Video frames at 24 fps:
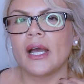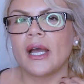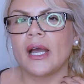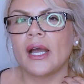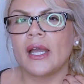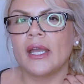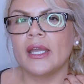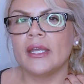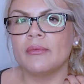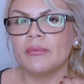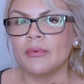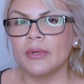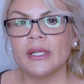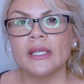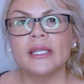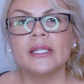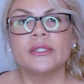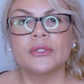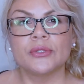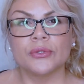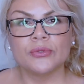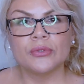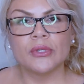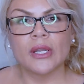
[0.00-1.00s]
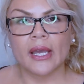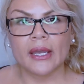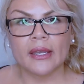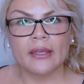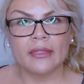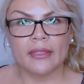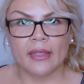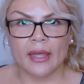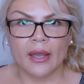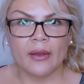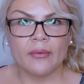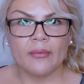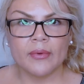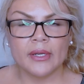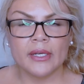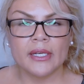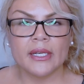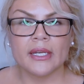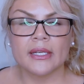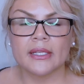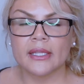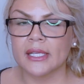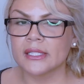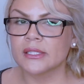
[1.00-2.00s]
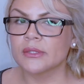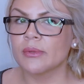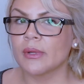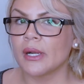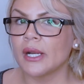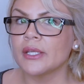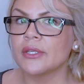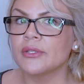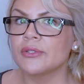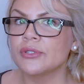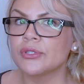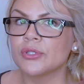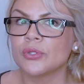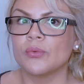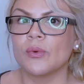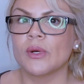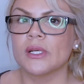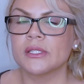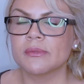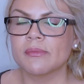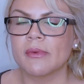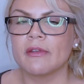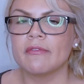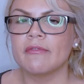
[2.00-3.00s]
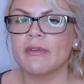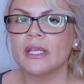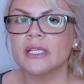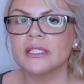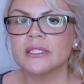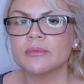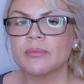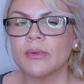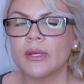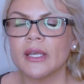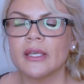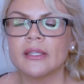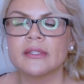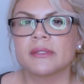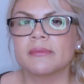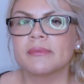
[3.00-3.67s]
I really do like that one, and that's what I used to wash my face with.